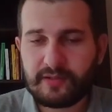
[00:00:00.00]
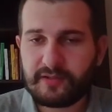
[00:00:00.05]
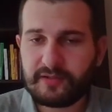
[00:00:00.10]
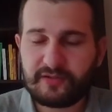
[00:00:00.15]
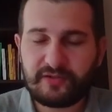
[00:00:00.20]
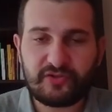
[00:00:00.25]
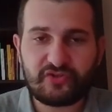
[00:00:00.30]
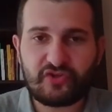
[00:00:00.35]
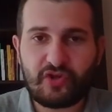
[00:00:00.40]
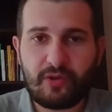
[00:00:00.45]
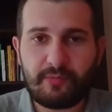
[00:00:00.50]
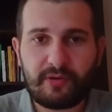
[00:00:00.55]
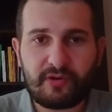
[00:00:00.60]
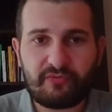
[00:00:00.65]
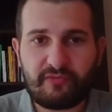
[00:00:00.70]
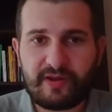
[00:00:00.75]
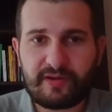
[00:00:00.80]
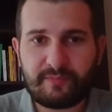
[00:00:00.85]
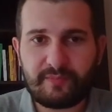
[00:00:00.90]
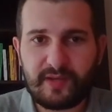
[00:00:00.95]
the German
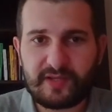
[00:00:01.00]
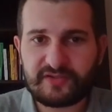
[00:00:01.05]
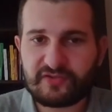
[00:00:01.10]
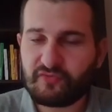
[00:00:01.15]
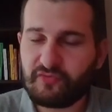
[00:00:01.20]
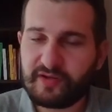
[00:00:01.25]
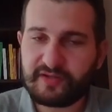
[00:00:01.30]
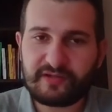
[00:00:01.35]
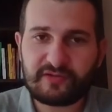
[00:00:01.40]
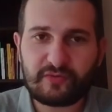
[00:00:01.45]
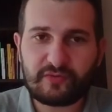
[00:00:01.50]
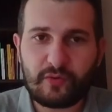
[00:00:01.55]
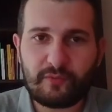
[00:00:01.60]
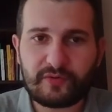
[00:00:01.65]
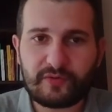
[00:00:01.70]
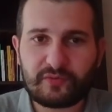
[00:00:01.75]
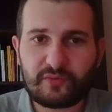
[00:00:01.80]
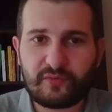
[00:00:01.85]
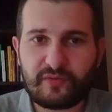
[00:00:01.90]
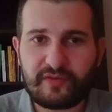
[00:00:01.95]
Grandmaster, rated over
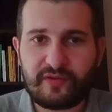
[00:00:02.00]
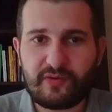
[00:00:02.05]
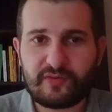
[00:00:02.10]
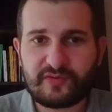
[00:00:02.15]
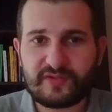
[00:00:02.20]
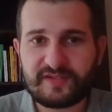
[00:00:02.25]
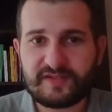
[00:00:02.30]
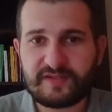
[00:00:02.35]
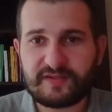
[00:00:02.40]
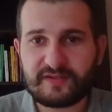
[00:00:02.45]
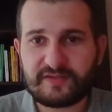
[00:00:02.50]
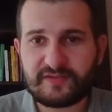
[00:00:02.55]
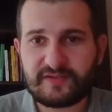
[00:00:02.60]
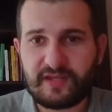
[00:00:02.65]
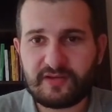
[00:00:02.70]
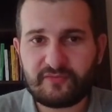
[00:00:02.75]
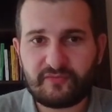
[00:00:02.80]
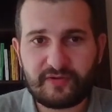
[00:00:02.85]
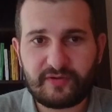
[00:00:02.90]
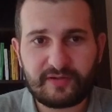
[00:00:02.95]

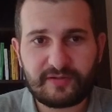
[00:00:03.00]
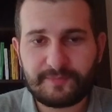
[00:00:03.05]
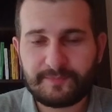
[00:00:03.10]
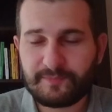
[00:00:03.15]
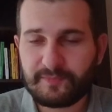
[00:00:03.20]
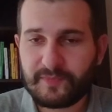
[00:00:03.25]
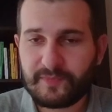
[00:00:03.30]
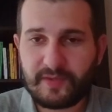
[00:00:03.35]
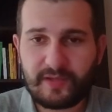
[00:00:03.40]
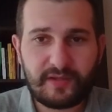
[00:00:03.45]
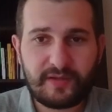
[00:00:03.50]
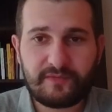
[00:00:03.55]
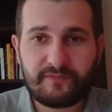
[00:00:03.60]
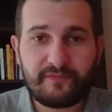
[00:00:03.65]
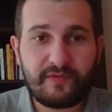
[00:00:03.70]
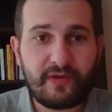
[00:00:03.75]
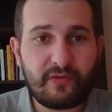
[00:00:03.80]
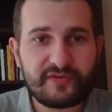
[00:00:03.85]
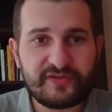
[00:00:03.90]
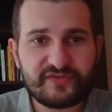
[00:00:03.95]
2600,
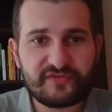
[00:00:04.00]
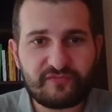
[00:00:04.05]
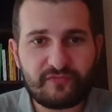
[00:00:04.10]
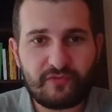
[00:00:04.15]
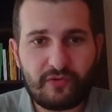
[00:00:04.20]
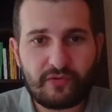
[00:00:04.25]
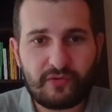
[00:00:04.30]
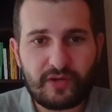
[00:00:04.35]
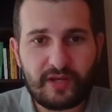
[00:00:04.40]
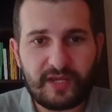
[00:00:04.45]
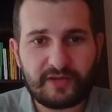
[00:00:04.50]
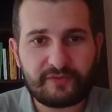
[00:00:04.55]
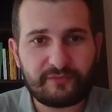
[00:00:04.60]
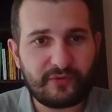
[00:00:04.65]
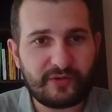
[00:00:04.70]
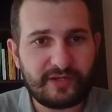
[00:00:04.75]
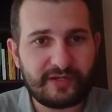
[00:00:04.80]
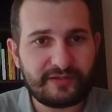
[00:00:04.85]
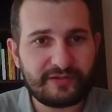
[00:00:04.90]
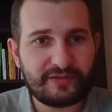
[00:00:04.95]
very strong
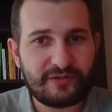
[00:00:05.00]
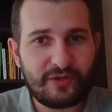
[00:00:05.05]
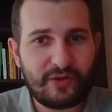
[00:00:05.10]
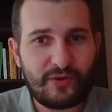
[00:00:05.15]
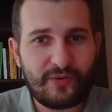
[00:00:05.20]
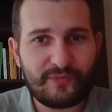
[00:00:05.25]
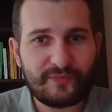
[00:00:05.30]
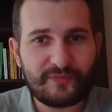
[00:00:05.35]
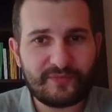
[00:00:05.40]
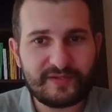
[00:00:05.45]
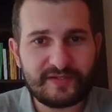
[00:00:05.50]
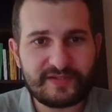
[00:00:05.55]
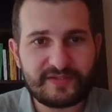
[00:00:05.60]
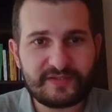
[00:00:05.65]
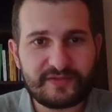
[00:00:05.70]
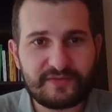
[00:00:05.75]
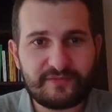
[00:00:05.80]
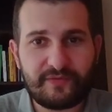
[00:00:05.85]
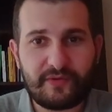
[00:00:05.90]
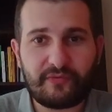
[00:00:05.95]
advocate of this
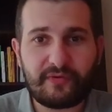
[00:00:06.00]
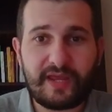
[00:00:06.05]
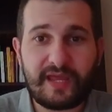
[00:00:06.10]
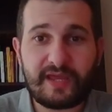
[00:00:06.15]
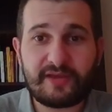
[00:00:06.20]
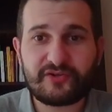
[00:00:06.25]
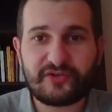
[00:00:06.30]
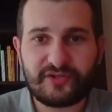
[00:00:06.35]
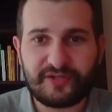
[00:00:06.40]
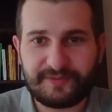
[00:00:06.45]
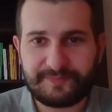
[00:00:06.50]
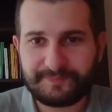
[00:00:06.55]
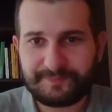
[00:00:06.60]
variation.